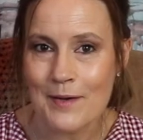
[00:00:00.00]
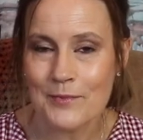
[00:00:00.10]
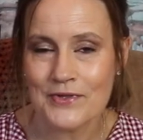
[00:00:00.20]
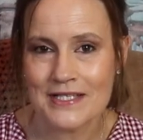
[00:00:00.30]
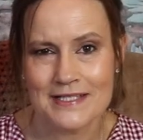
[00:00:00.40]

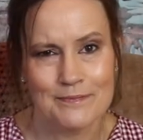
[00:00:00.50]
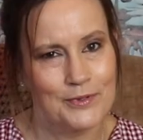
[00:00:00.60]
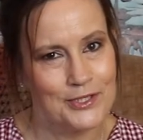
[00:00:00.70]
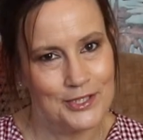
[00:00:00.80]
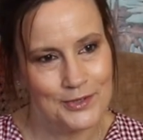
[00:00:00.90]
but this is
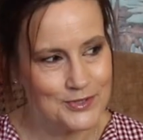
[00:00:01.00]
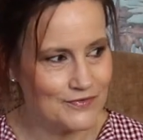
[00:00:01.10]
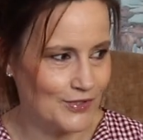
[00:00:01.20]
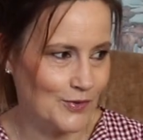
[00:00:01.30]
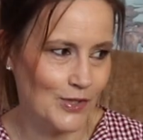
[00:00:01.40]

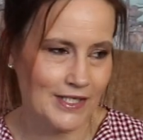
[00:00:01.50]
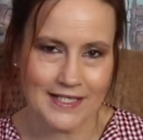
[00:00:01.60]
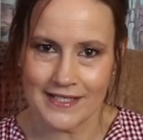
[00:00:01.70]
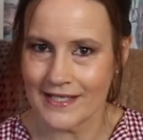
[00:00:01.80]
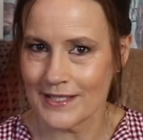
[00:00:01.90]
beautiful
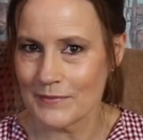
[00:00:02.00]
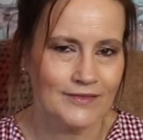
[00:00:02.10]
quality gingham.